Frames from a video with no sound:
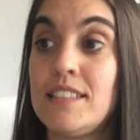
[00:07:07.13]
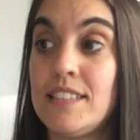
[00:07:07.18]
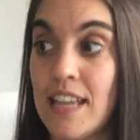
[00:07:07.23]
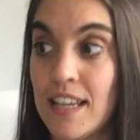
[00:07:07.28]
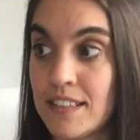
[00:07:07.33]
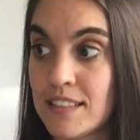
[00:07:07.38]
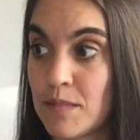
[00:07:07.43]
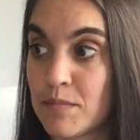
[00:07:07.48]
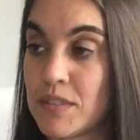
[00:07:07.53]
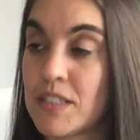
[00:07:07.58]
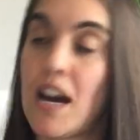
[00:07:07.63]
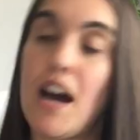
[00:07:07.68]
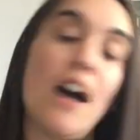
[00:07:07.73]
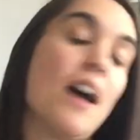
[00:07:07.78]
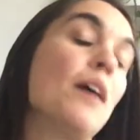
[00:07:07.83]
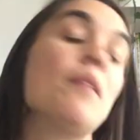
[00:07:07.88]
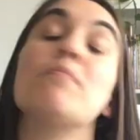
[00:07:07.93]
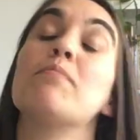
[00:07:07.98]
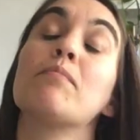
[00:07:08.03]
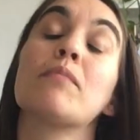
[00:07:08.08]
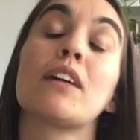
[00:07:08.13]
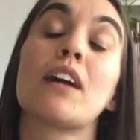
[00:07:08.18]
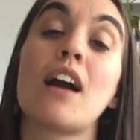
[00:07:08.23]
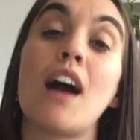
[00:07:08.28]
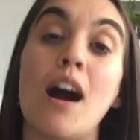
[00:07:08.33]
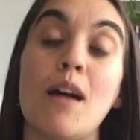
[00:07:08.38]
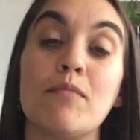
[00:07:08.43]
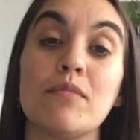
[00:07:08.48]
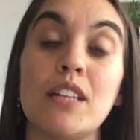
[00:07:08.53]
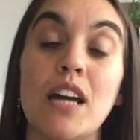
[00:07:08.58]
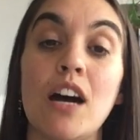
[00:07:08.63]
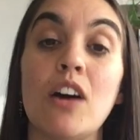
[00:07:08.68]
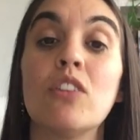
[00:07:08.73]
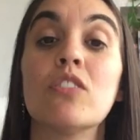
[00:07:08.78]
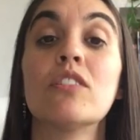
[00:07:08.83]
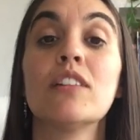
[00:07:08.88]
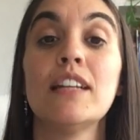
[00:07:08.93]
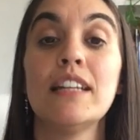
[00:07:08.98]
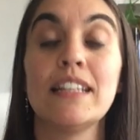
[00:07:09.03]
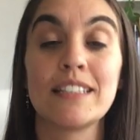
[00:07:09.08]
take some time, calm
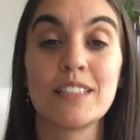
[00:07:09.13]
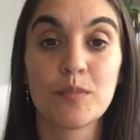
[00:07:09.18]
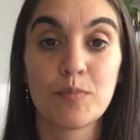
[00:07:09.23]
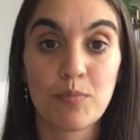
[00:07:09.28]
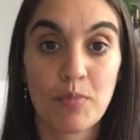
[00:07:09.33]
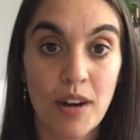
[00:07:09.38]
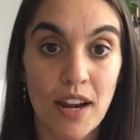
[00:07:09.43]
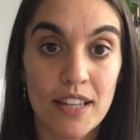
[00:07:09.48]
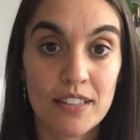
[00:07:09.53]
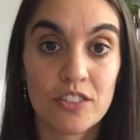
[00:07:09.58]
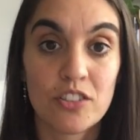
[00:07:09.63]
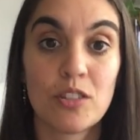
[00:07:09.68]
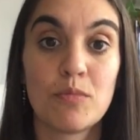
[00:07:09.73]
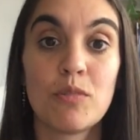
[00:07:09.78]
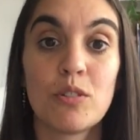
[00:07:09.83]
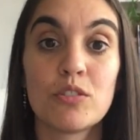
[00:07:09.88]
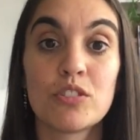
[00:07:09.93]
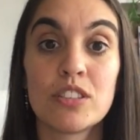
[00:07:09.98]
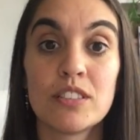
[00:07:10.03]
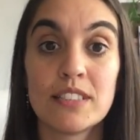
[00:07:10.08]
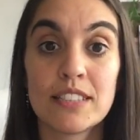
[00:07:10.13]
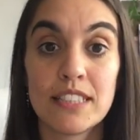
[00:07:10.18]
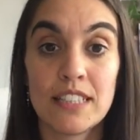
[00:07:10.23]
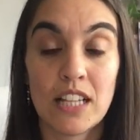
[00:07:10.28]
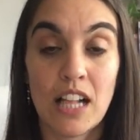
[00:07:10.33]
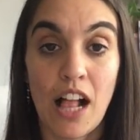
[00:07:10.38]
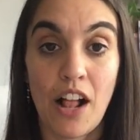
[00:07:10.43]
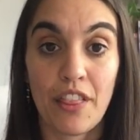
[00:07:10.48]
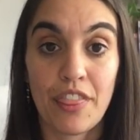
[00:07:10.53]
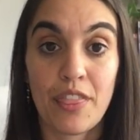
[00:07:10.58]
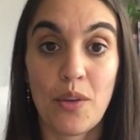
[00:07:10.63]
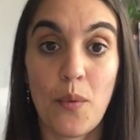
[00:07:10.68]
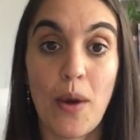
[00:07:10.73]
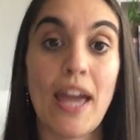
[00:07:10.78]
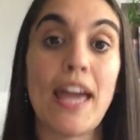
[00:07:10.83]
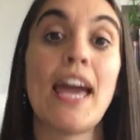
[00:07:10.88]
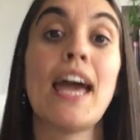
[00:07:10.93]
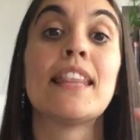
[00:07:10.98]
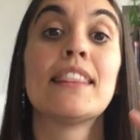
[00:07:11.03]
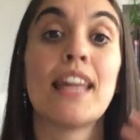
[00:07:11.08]
down, express your emotions in a healthy
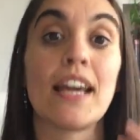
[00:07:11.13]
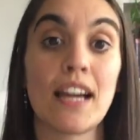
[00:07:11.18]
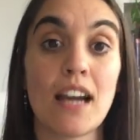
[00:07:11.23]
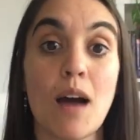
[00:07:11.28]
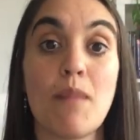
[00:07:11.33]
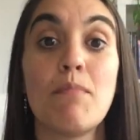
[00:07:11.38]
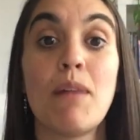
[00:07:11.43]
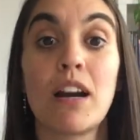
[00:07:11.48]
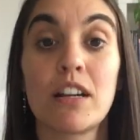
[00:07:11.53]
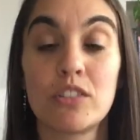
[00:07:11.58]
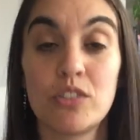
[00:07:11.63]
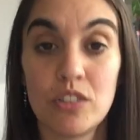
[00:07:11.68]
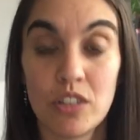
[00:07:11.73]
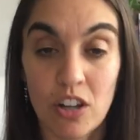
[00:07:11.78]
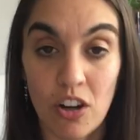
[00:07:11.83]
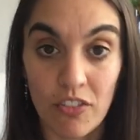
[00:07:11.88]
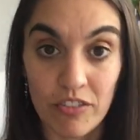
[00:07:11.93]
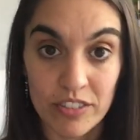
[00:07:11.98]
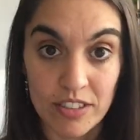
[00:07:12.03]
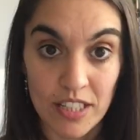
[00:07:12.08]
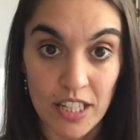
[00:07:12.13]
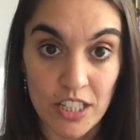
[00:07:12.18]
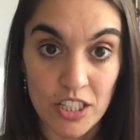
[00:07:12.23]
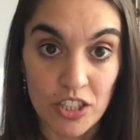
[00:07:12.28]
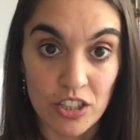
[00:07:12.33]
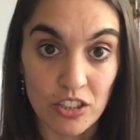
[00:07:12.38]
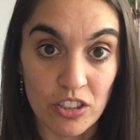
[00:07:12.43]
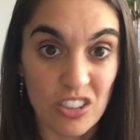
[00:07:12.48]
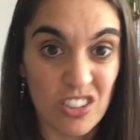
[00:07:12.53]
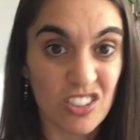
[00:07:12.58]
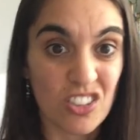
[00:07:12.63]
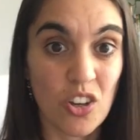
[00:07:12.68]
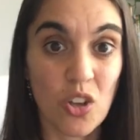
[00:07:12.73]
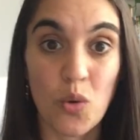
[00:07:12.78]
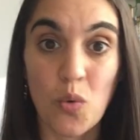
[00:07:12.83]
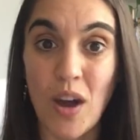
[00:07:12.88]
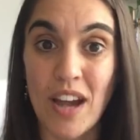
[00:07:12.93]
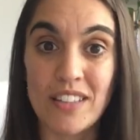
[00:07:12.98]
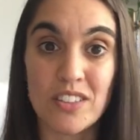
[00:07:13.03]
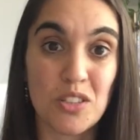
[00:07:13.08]
way, and then come back to the conversation, because
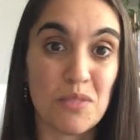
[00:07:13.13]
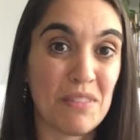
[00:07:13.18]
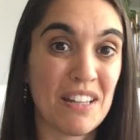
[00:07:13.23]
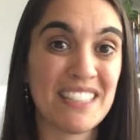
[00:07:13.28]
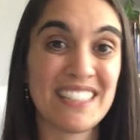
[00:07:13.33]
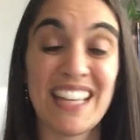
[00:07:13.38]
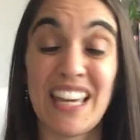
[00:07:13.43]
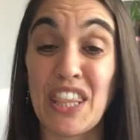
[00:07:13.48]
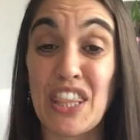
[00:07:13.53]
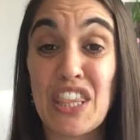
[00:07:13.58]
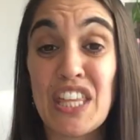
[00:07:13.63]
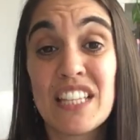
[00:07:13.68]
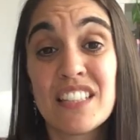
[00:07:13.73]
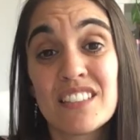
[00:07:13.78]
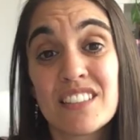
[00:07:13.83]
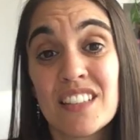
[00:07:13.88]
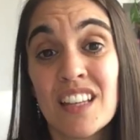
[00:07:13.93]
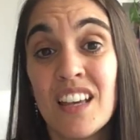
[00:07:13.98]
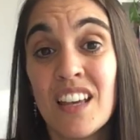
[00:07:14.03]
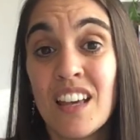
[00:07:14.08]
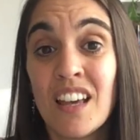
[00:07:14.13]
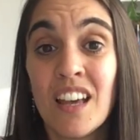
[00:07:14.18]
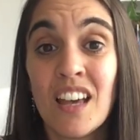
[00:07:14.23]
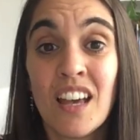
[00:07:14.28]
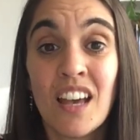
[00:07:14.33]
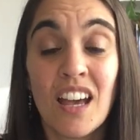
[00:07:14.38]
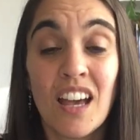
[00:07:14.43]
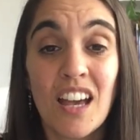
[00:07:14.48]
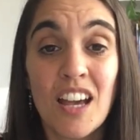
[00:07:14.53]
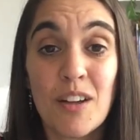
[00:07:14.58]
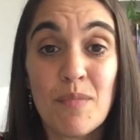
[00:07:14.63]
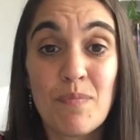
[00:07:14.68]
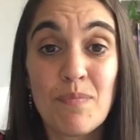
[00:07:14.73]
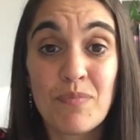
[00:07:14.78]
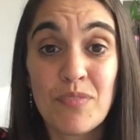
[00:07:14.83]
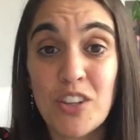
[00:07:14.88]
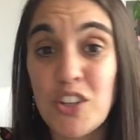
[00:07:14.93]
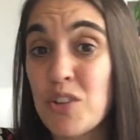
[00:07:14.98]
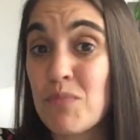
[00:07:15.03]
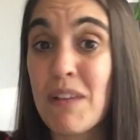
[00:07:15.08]
otherwise you might say things
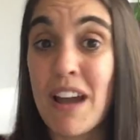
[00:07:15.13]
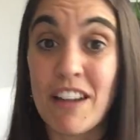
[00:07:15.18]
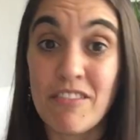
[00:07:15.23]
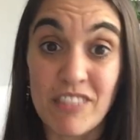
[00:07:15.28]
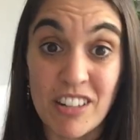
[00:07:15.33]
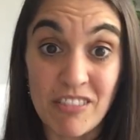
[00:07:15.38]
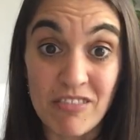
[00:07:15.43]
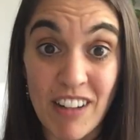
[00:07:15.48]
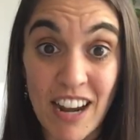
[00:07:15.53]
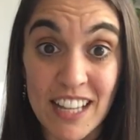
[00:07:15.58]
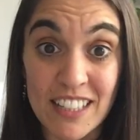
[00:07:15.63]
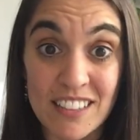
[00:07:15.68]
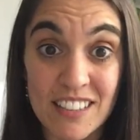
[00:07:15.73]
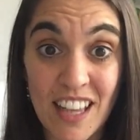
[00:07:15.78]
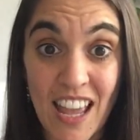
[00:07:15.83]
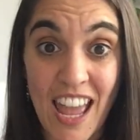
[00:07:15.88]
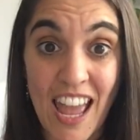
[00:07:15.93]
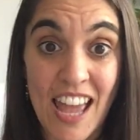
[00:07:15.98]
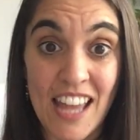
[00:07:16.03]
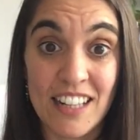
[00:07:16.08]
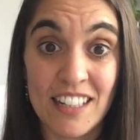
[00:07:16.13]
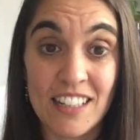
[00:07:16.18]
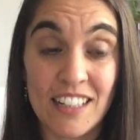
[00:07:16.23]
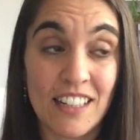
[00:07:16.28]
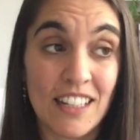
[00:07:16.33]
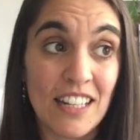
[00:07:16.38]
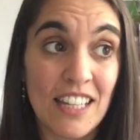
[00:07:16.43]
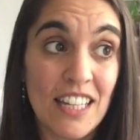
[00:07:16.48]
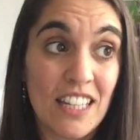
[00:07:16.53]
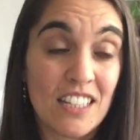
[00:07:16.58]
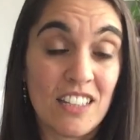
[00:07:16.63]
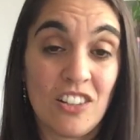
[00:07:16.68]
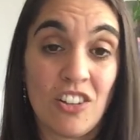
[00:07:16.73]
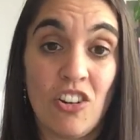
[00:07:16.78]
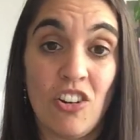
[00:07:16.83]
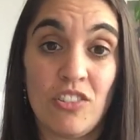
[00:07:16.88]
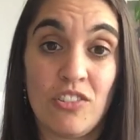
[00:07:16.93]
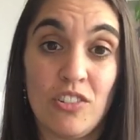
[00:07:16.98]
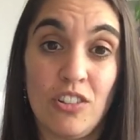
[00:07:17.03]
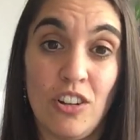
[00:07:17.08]
you might regret, and it can
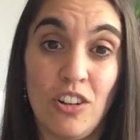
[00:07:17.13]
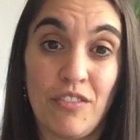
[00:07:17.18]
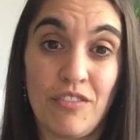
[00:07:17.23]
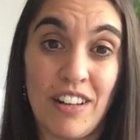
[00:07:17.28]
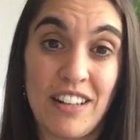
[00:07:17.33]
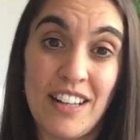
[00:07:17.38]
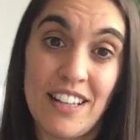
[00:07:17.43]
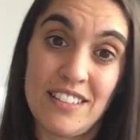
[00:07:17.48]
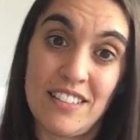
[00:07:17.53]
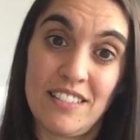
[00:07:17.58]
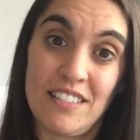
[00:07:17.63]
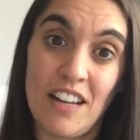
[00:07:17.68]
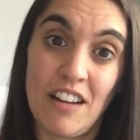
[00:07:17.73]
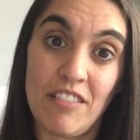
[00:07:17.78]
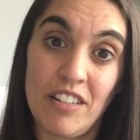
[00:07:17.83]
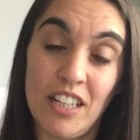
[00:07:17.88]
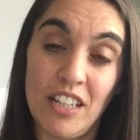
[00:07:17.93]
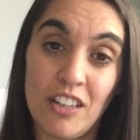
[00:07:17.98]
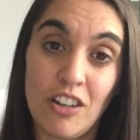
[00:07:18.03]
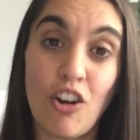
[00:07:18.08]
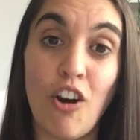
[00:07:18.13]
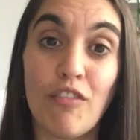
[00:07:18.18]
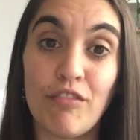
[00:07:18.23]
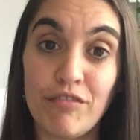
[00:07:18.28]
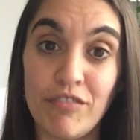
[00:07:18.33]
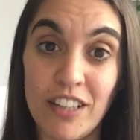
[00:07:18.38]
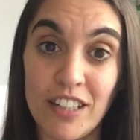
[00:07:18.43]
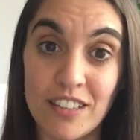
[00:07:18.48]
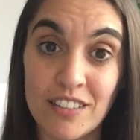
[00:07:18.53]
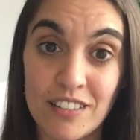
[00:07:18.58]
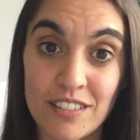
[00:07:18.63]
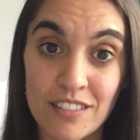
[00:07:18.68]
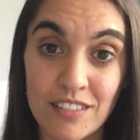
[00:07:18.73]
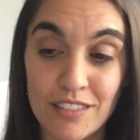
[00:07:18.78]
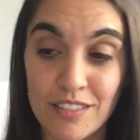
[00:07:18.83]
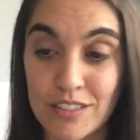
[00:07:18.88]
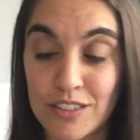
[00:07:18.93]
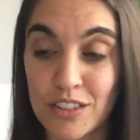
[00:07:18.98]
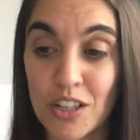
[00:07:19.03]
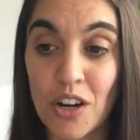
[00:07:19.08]
cause a lot of unnecessary conflicts.
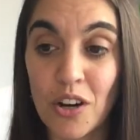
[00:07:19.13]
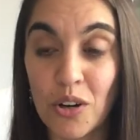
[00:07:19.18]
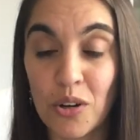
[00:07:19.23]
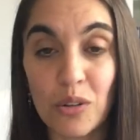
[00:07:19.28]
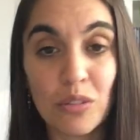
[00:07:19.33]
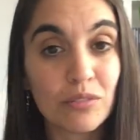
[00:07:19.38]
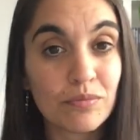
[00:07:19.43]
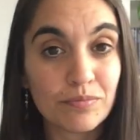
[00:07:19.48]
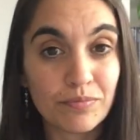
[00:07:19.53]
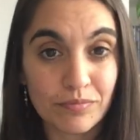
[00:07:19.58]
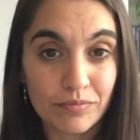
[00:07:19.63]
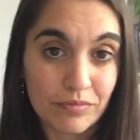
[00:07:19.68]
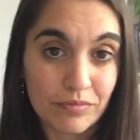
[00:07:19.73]
So,